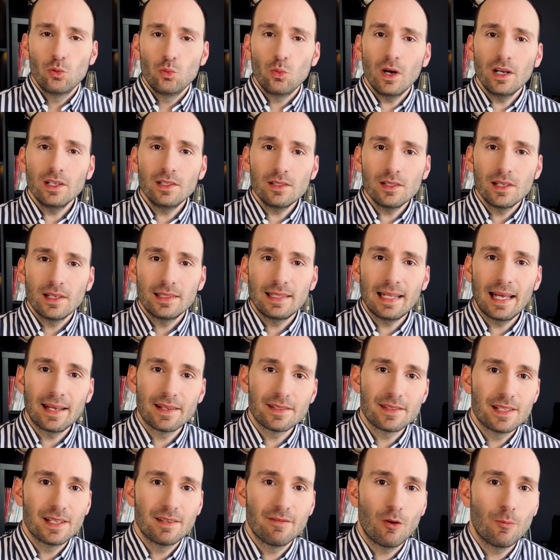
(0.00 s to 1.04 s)
One
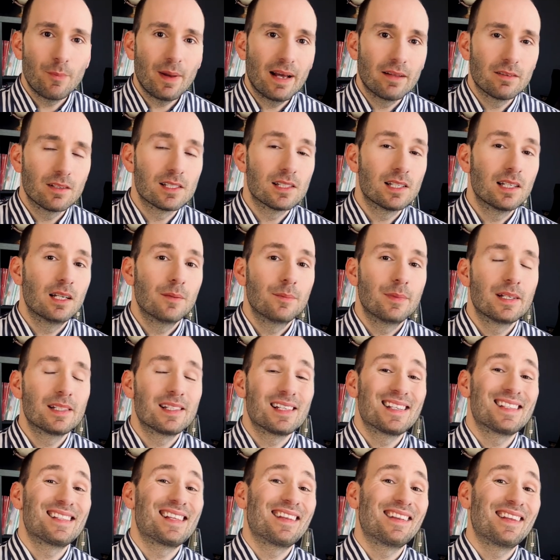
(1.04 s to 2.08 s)
negative about the syllabus
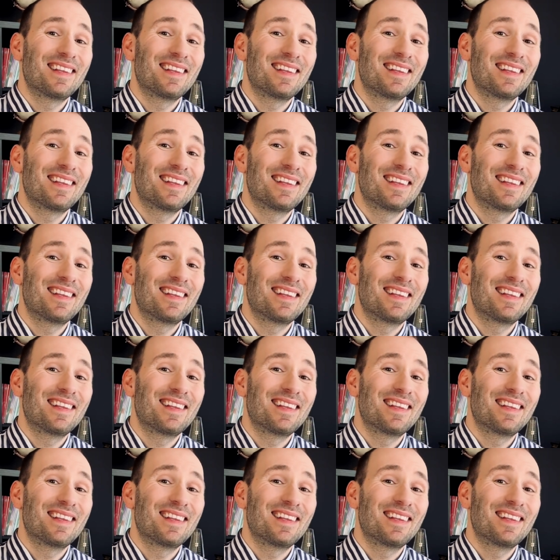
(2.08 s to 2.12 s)
is that